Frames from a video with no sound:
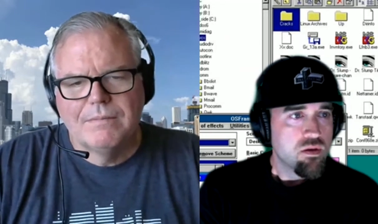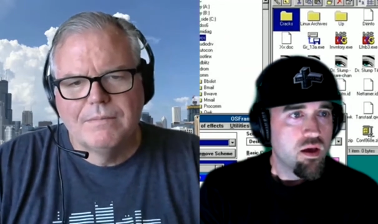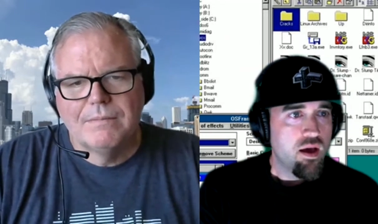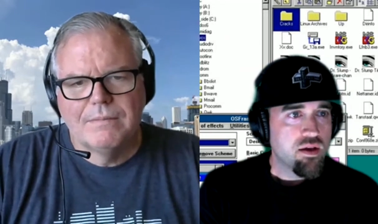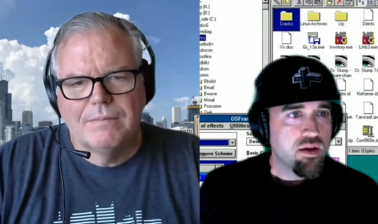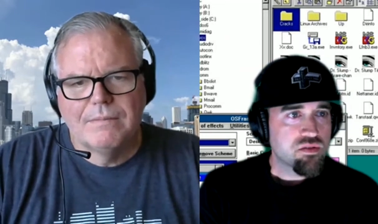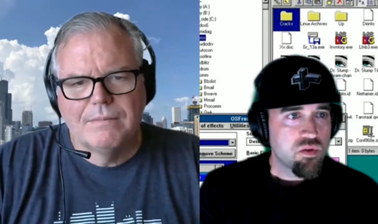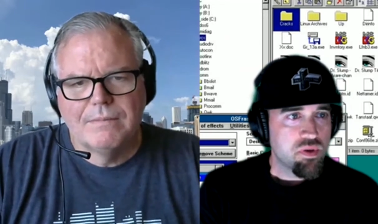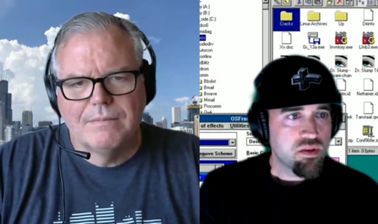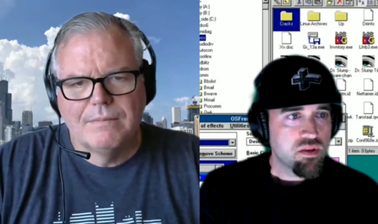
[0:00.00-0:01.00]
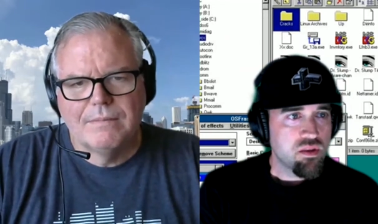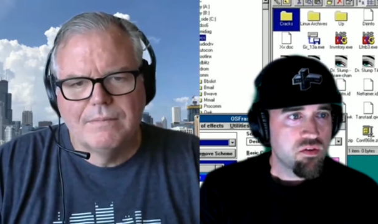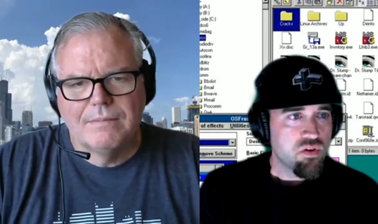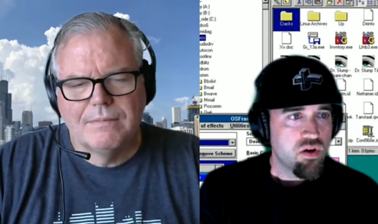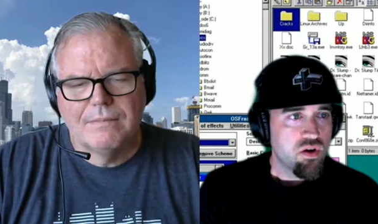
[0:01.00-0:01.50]
Speaker 1: Uh, so the big
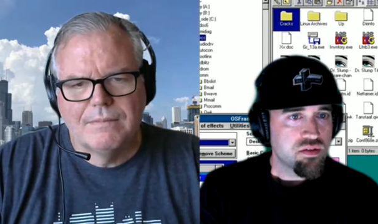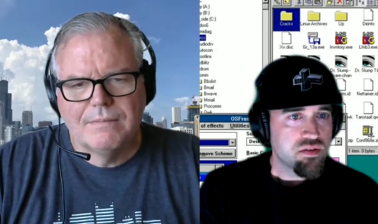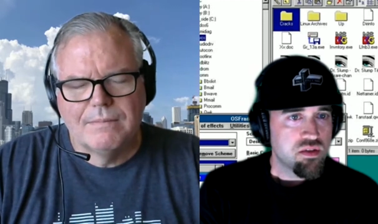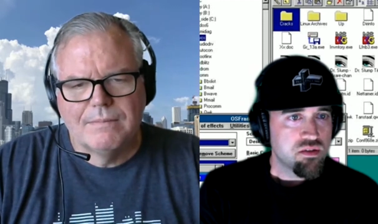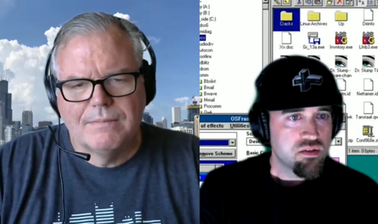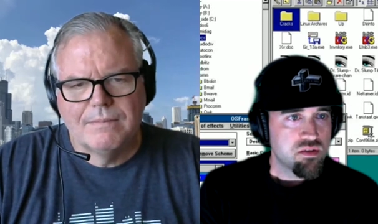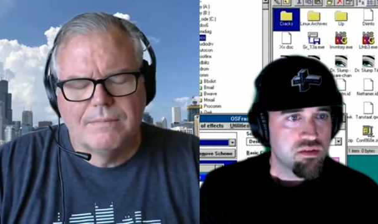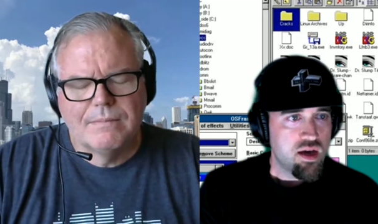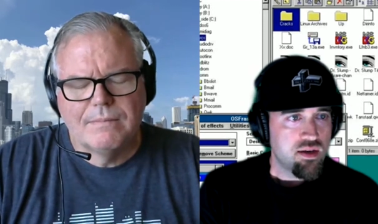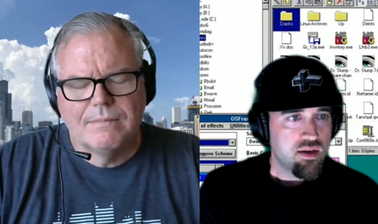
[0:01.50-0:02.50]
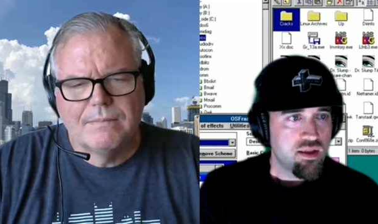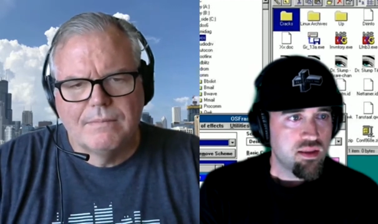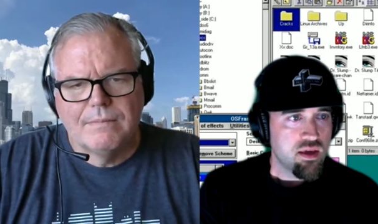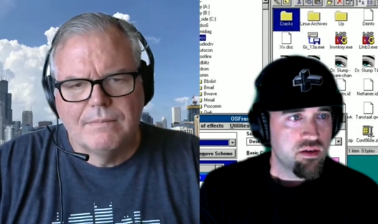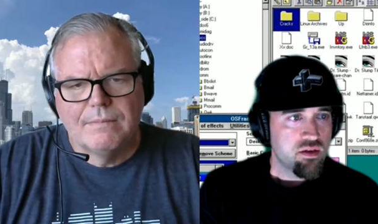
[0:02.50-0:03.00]
thing for us in the in dot net
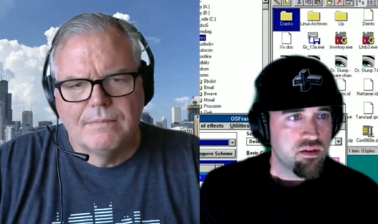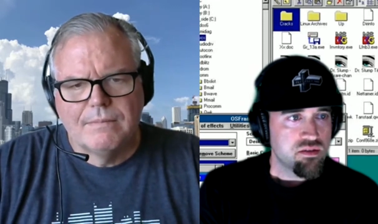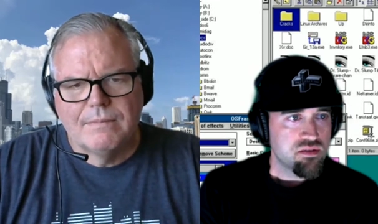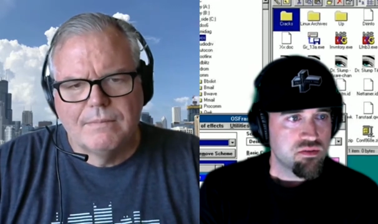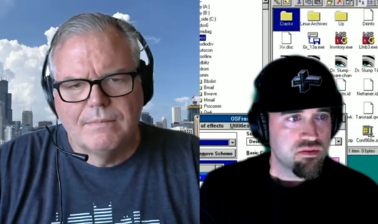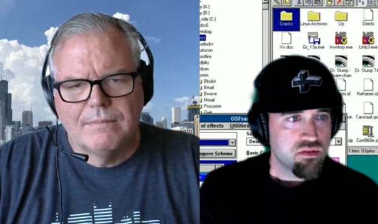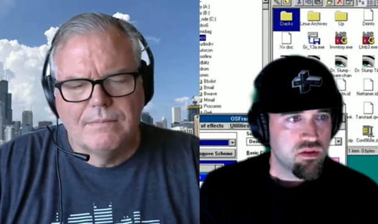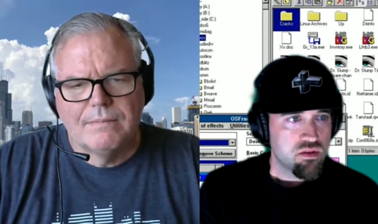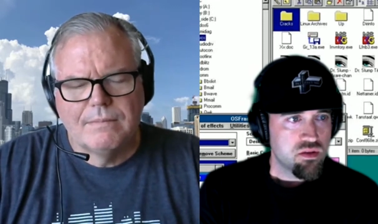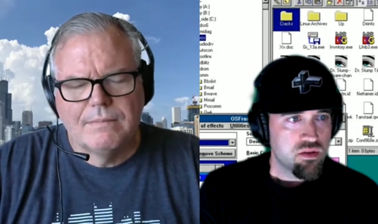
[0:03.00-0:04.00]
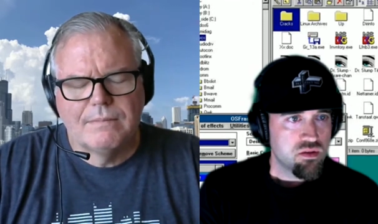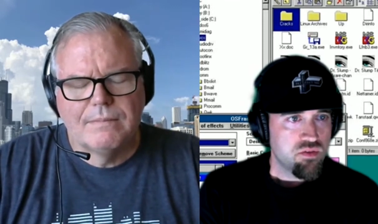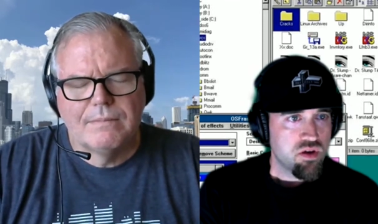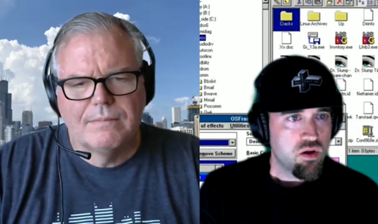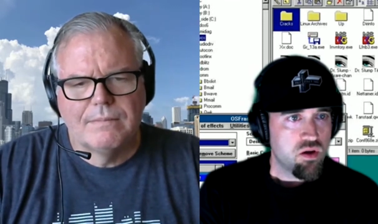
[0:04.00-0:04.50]
land is uh,
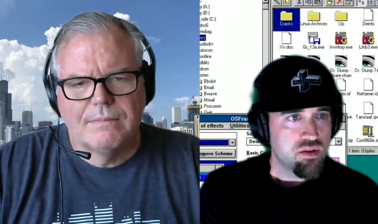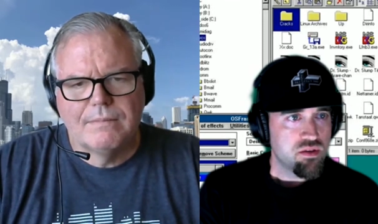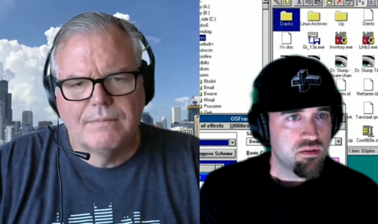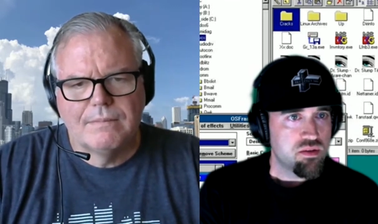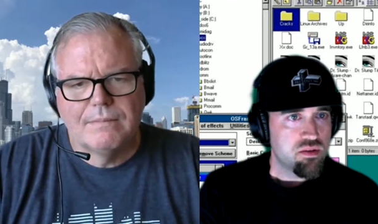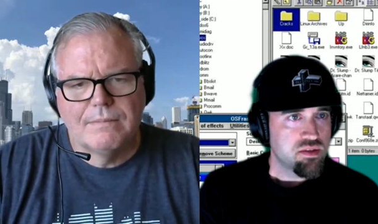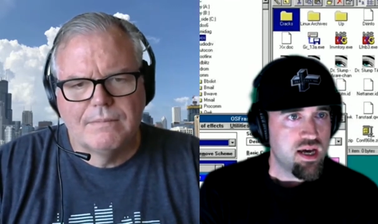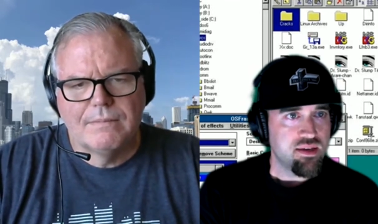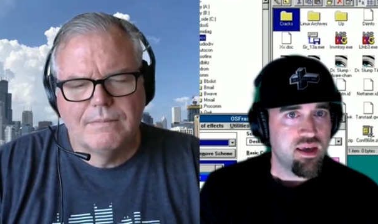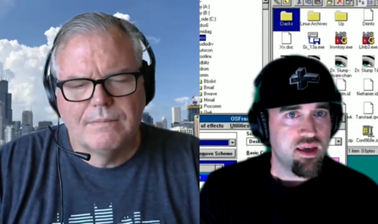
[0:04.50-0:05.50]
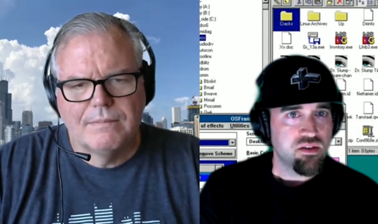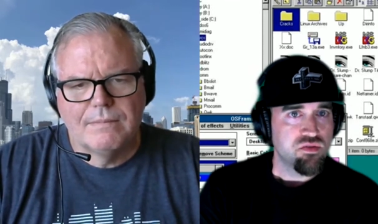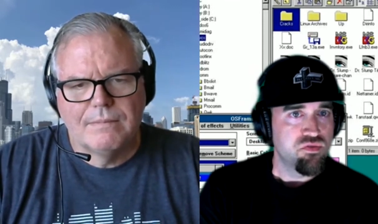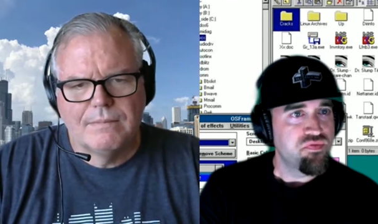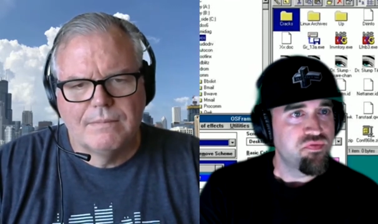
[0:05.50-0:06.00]
they've called it the dot
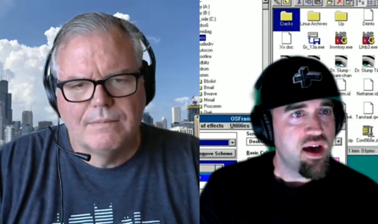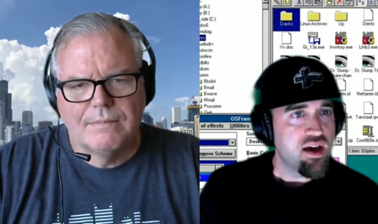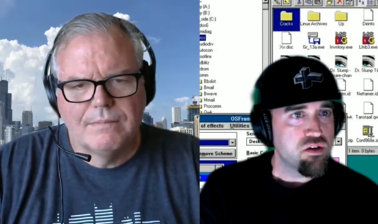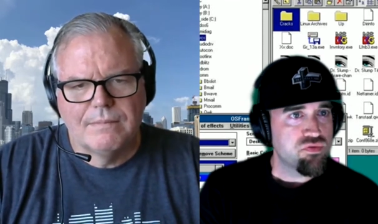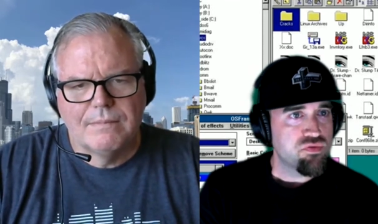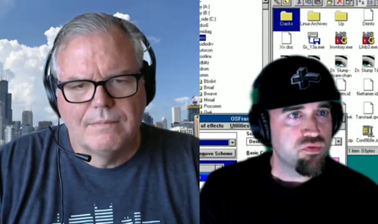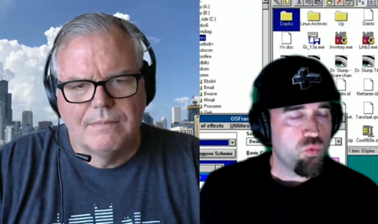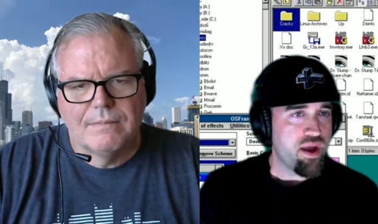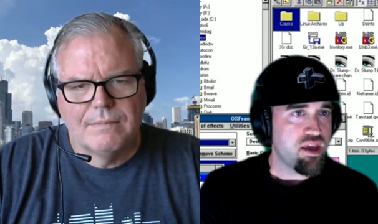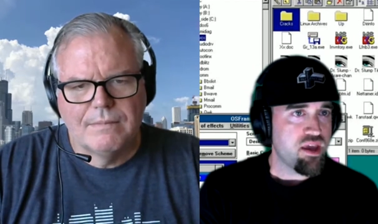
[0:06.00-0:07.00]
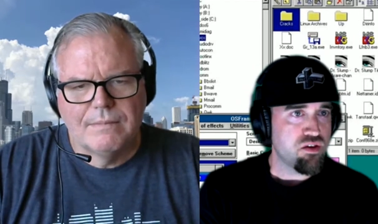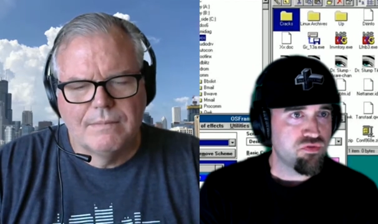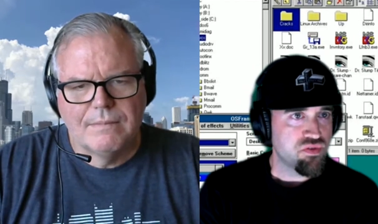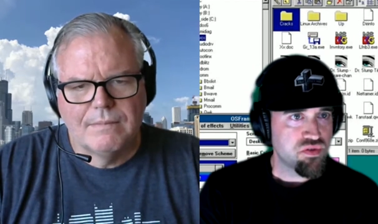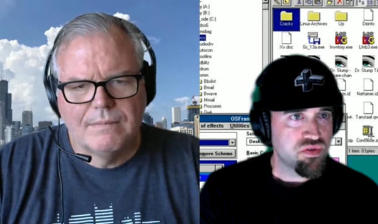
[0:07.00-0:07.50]
net five
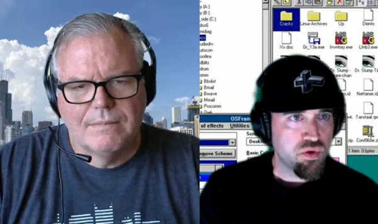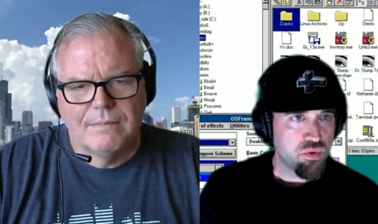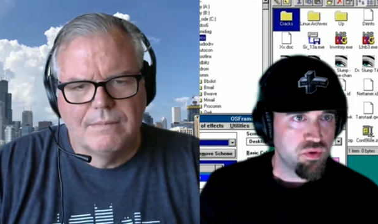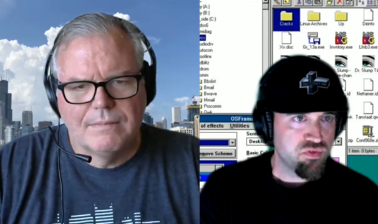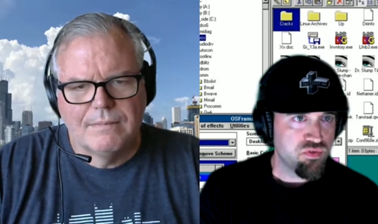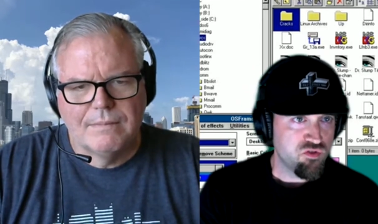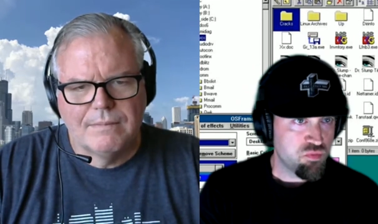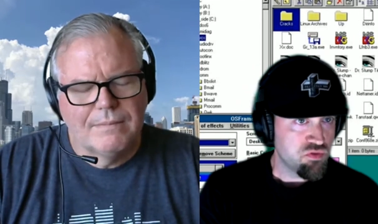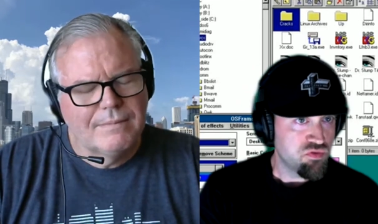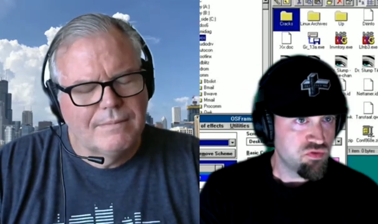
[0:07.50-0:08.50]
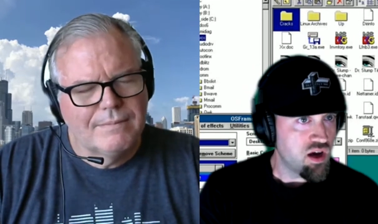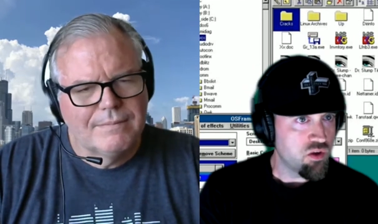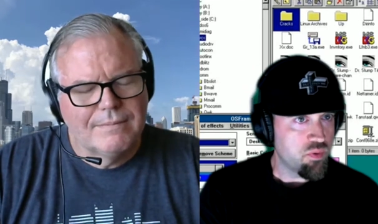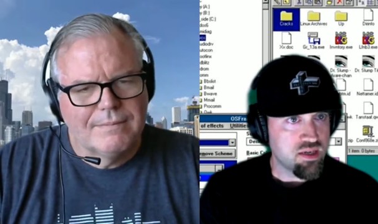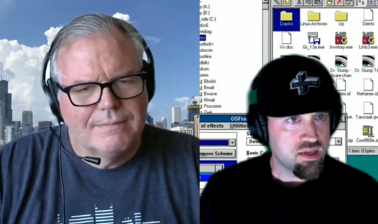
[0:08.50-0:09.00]
wave. So if you've been
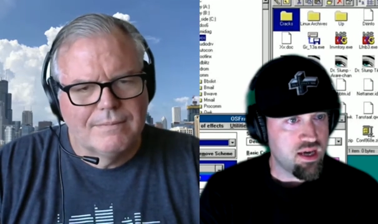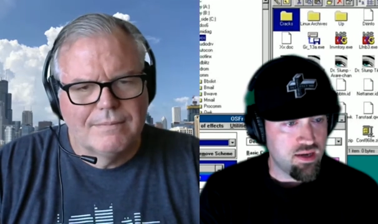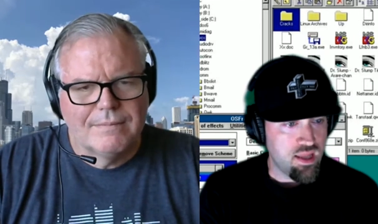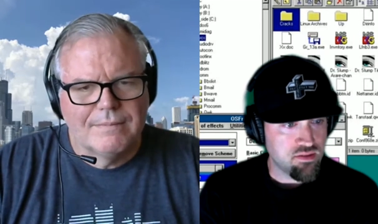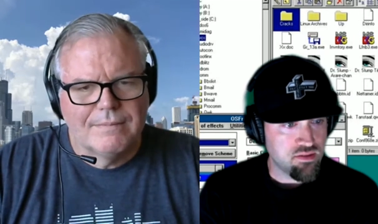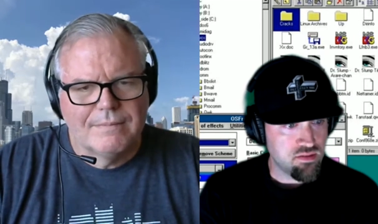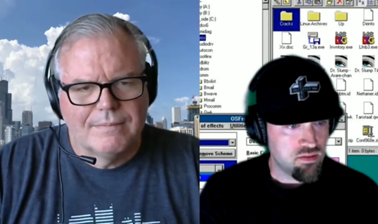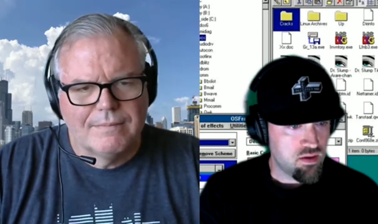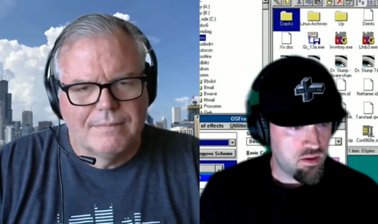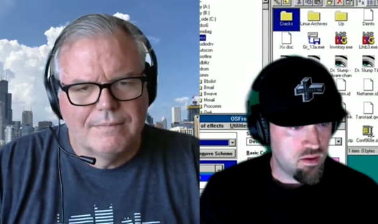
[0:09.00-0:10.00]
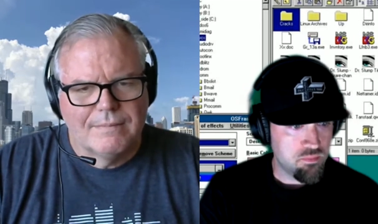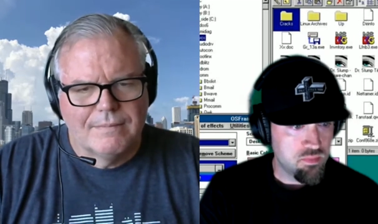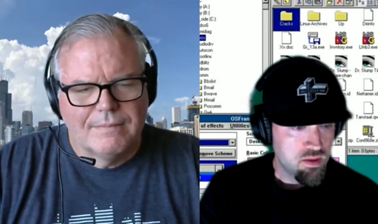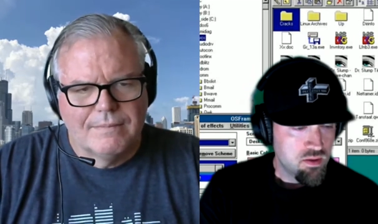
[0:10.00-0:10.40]
following .NET, um,